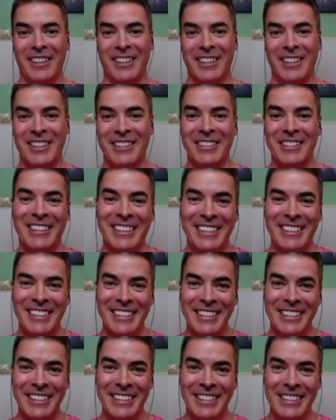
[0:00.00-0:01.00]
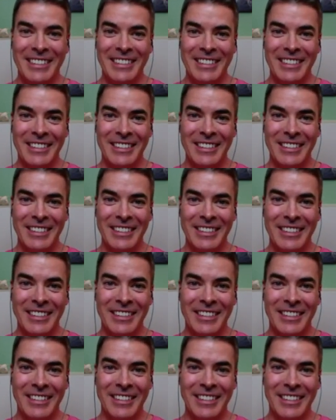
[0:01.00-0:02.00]

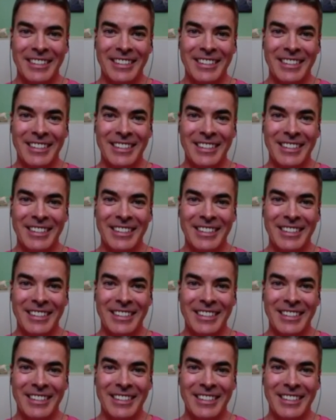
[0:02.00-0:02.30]
This person isn't speaking.